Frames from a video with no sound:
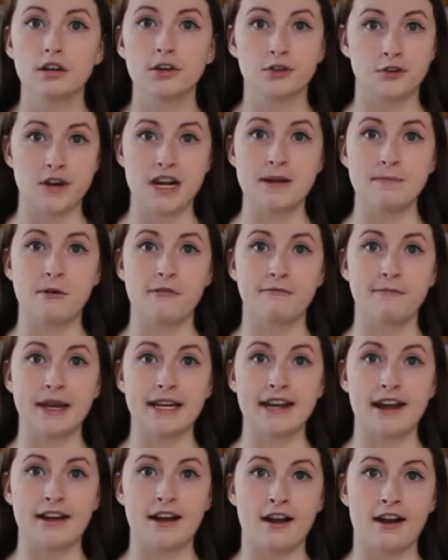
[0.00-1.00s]
dream of
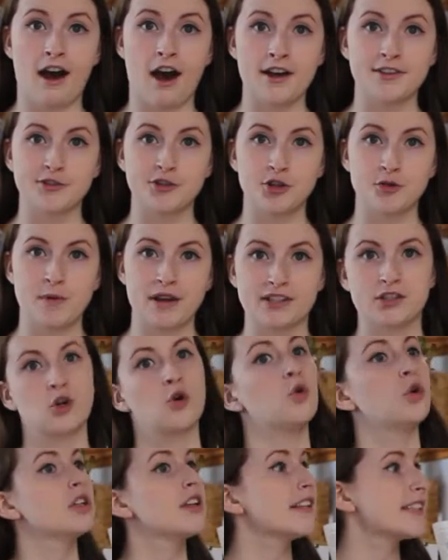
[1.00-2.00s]
making a costume as
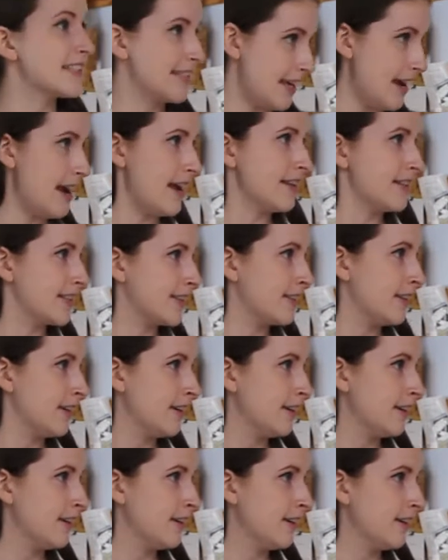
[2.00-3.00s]
cool as this,
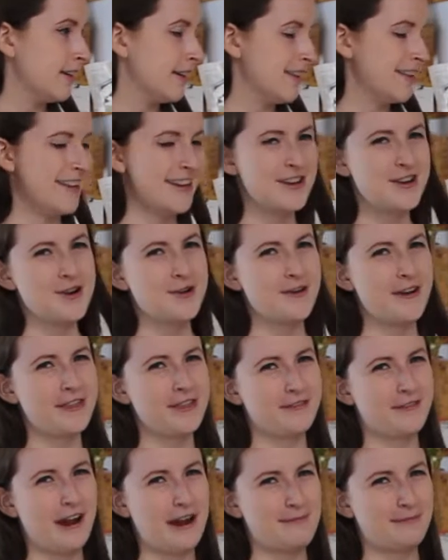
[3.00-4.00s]
then you're in
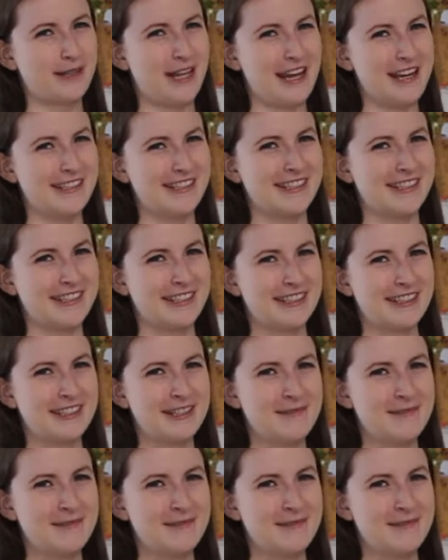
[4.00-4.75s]
the right place.